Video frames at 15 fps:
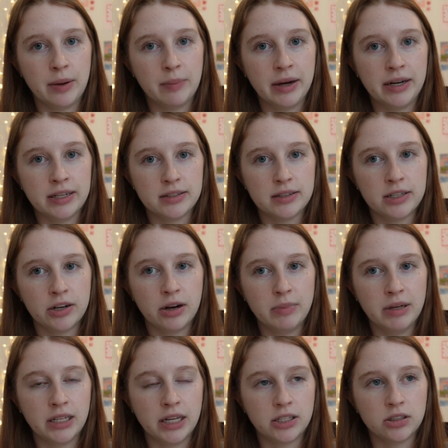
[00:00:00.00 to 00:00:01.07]
and by necessary I
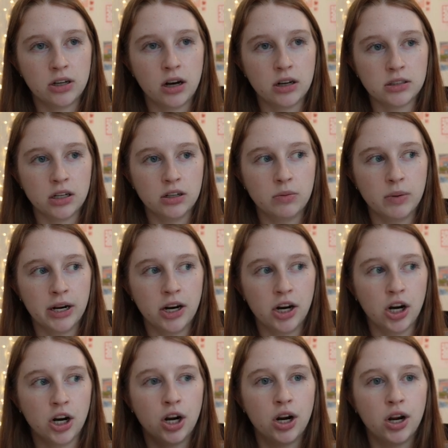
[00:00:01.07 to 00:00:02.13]
mean like socks, underwear,